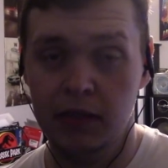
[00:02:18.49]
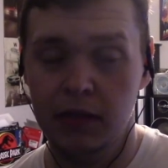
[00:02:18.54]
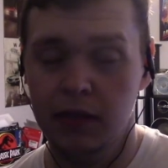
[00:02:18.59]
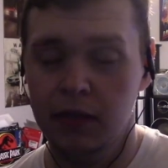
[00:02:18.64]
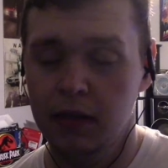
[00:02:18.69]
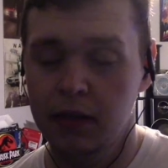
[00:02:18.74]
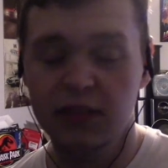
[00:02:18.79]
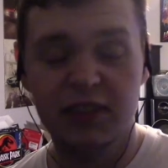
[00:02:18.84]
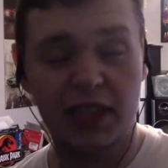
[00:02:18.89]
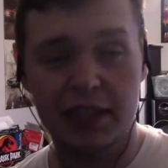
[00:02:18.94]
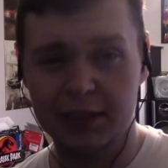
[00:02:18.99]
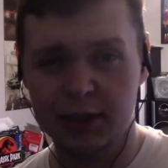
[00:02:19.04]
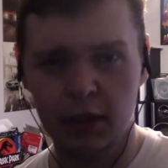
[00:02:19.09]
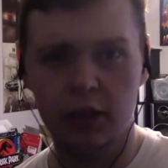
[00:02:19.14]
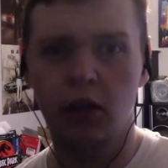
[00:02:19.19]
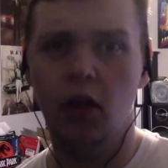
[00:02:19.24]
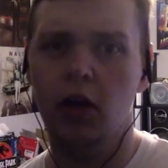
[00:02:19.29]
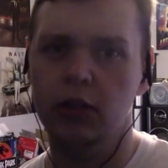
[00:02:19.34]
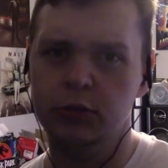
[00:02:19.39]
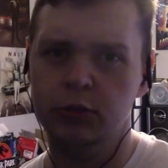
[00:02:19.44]
It takes a
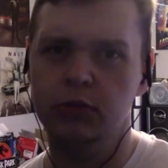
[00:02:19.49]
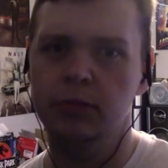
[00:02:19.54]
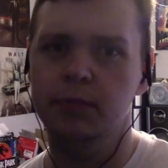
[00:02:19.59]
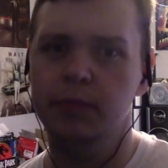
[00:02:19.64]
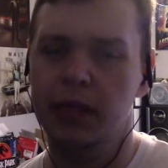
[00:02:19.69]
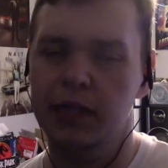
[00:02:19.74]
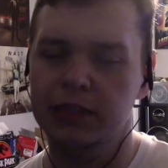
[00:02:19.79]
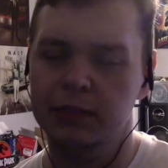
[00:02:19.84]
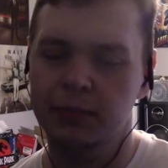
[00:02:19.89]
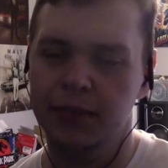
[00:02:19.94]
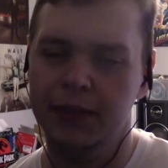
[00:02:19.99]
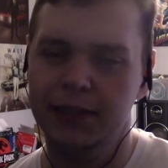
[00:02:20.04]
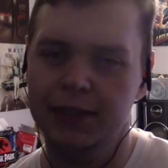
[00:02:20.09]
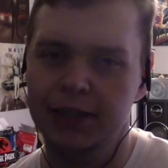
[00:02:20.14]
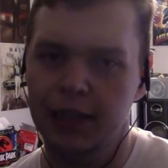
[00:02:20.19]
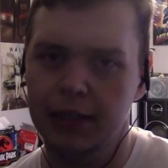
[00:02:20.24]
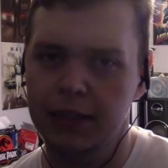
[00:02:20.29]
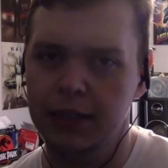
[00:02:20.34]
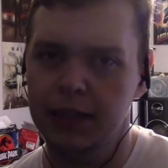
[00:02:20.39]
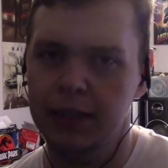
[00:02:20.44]
lot to impress me,
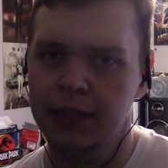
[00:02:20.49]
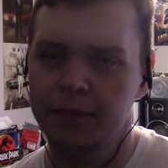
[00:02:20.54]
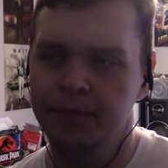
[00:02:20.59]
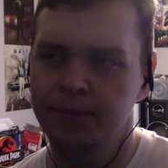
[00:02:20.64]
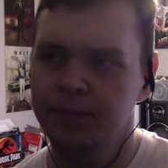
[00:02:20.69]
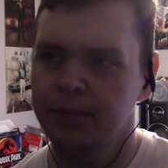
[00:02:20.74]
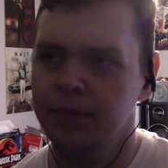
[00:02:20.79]
sadly.